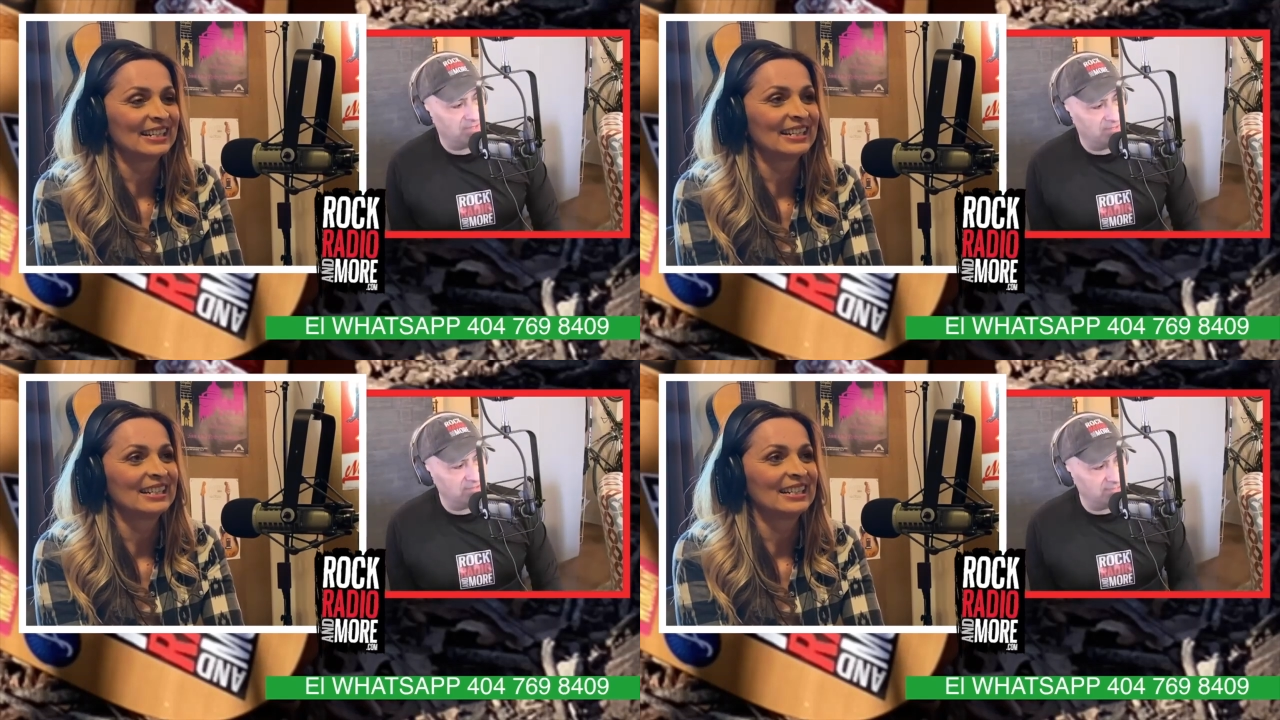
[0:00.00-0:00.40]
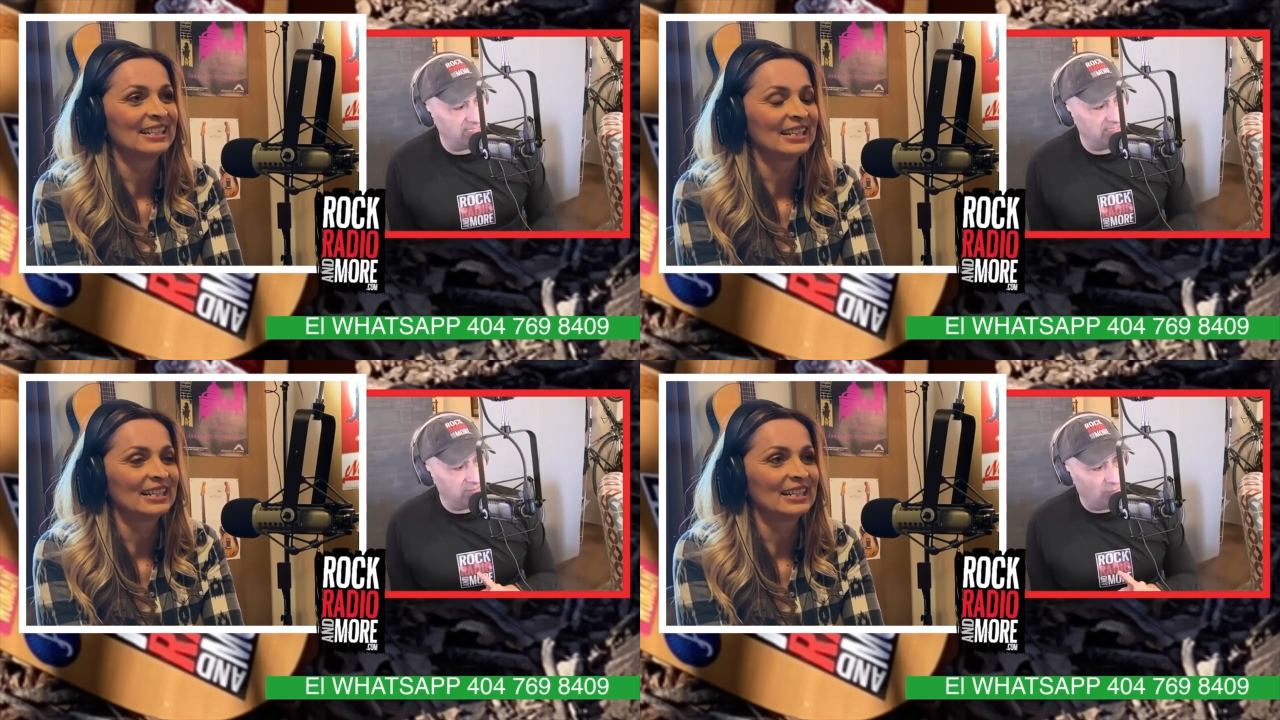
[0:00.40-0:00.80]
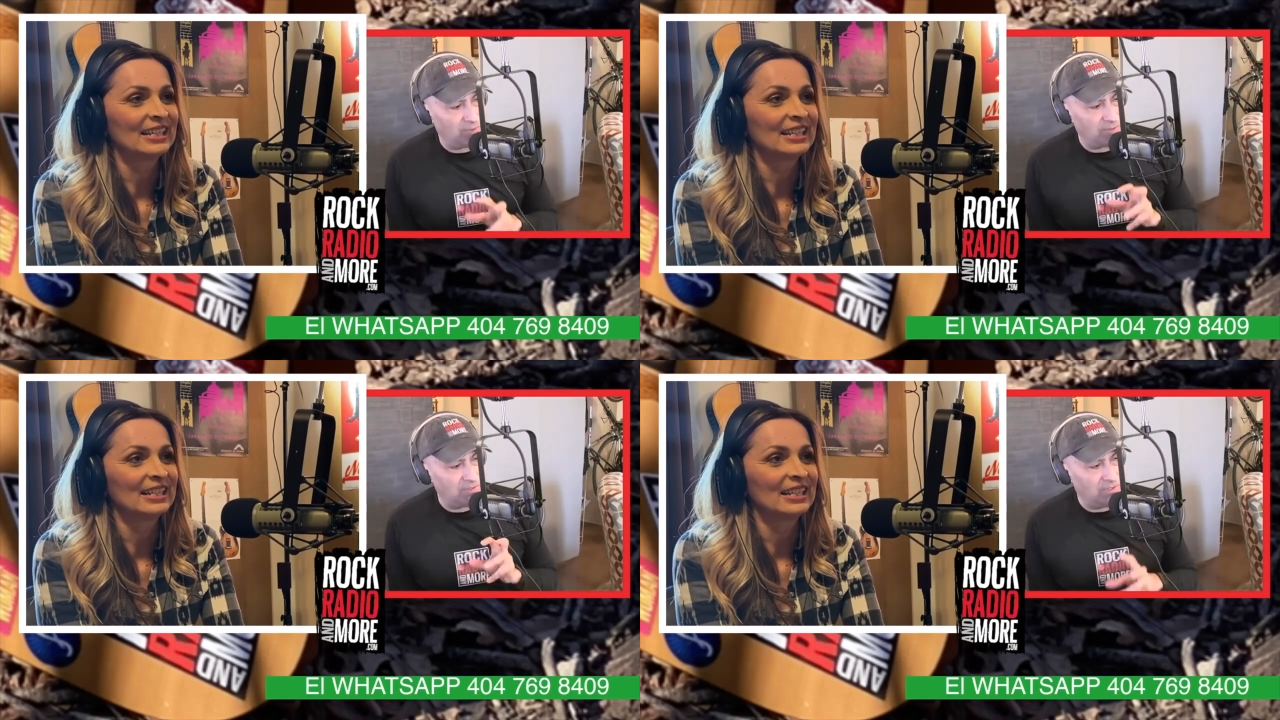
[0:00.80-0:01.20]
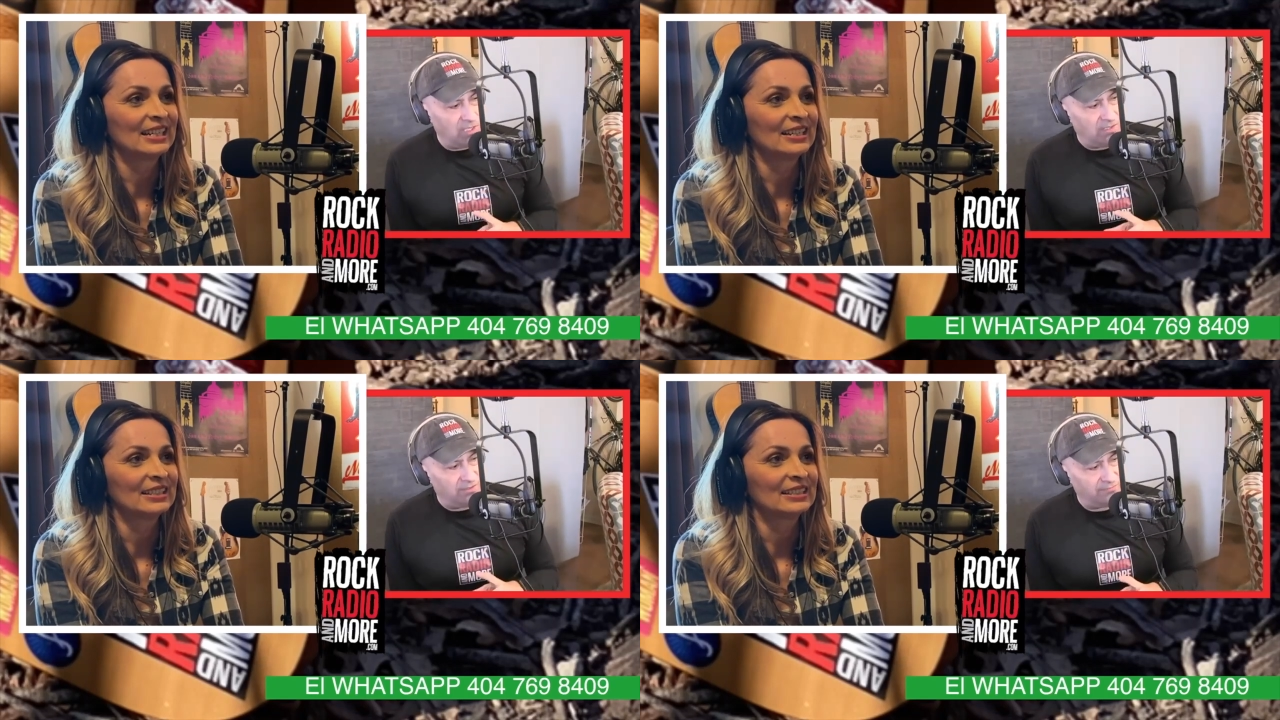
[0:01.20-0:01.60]
Speaker 1: you said the word
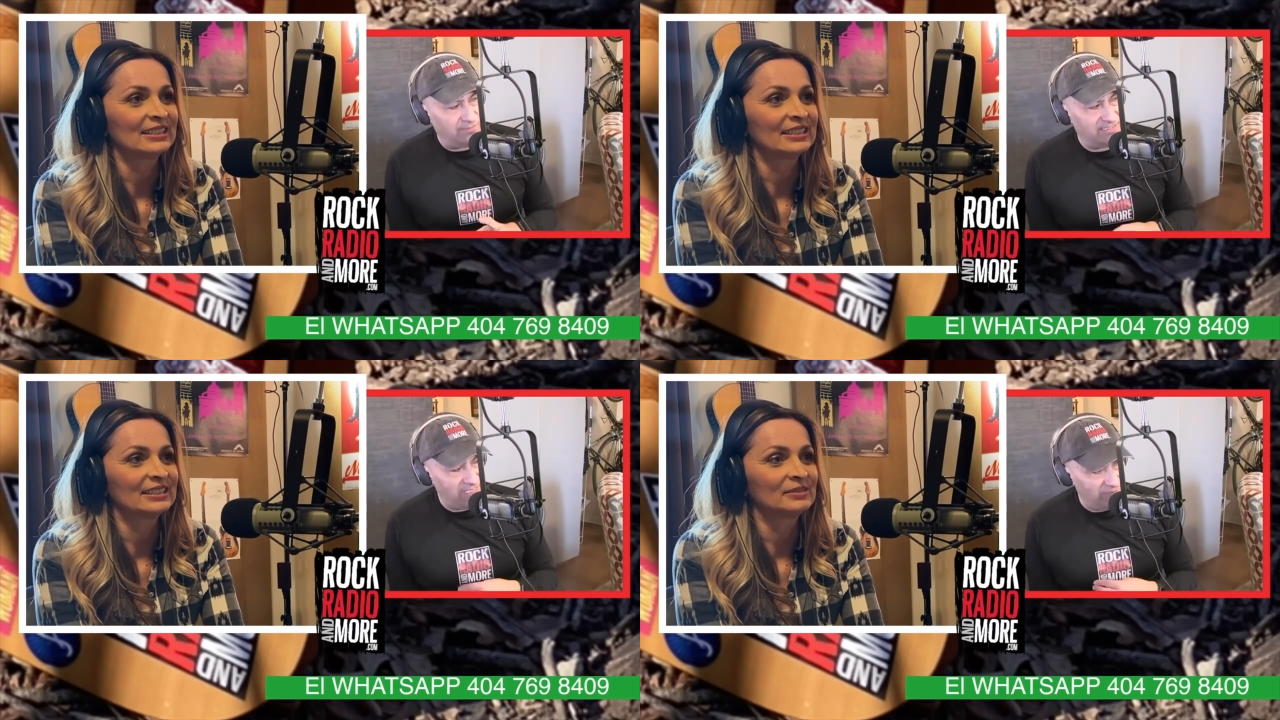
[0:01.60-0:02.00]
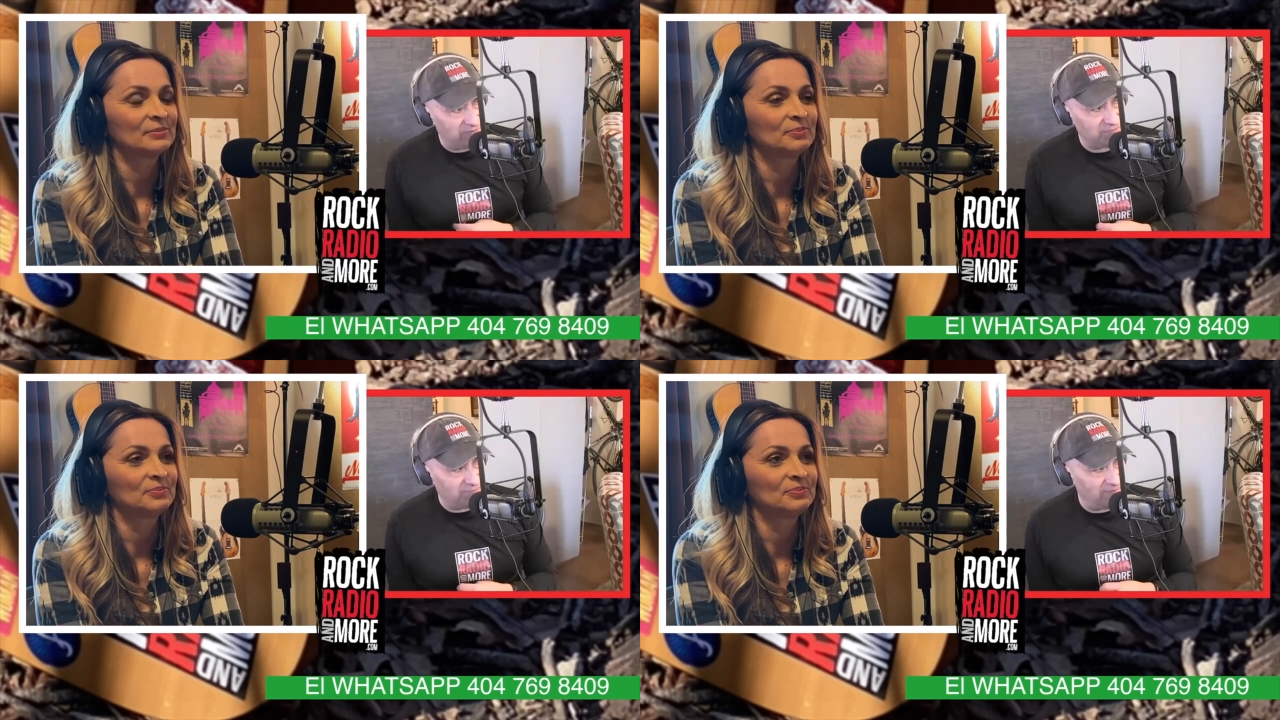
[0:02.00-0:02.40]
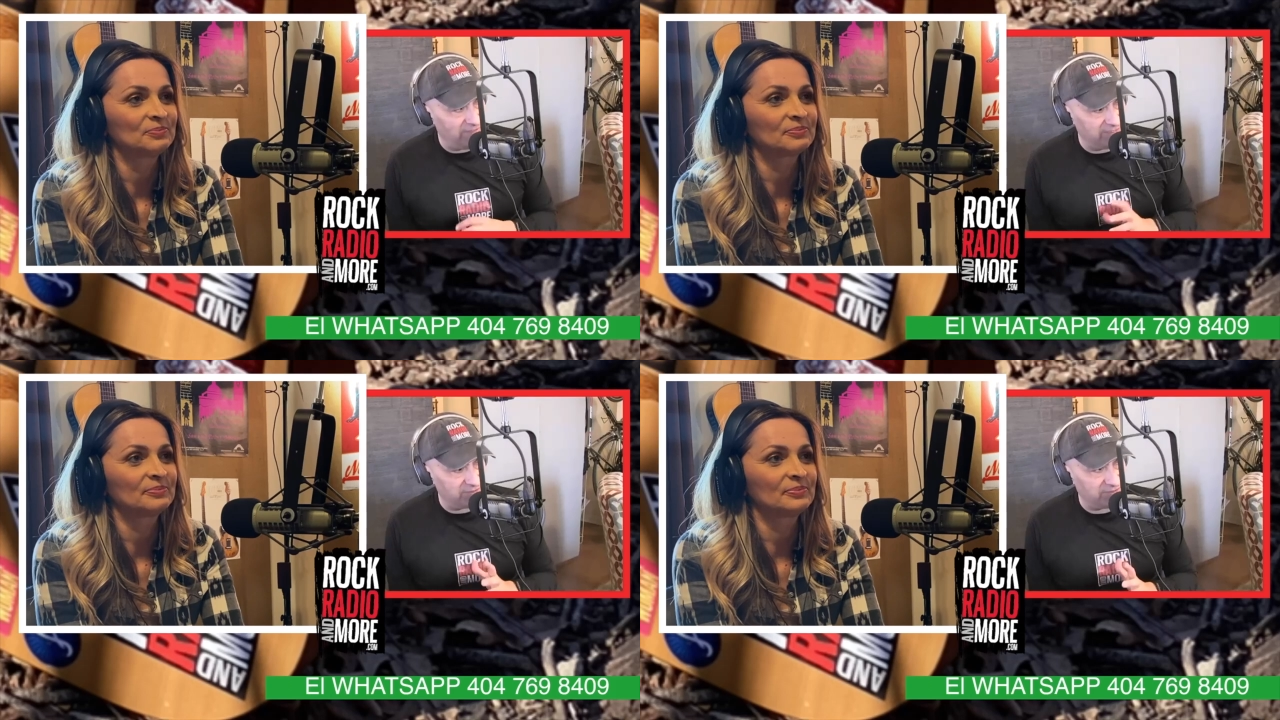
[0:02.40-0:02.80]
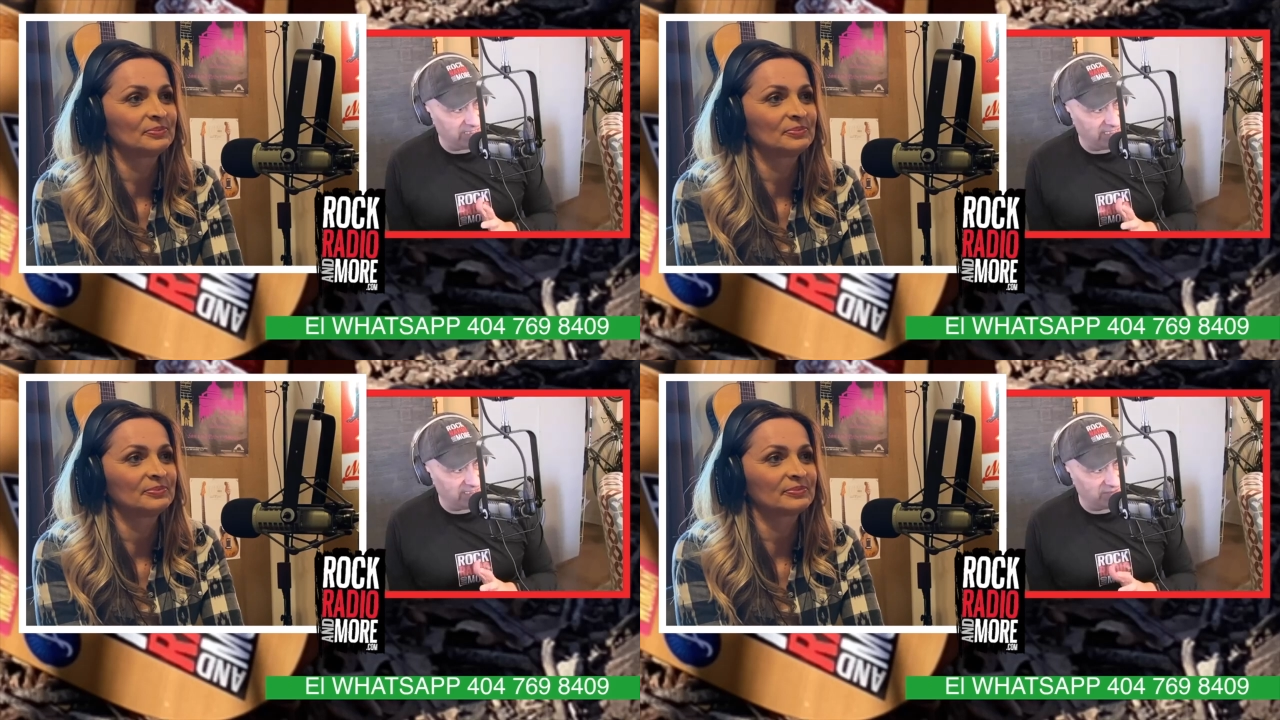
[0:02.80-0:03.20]
love, and that was very
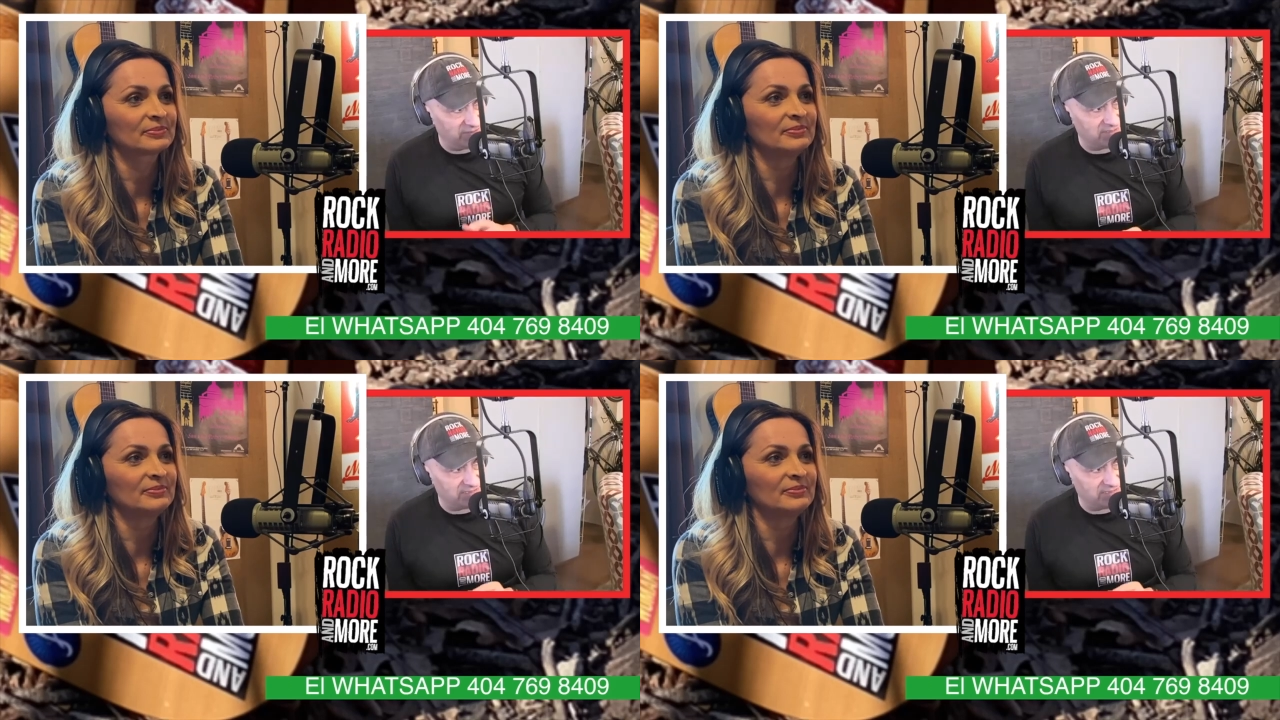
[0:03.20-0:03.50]
interesting to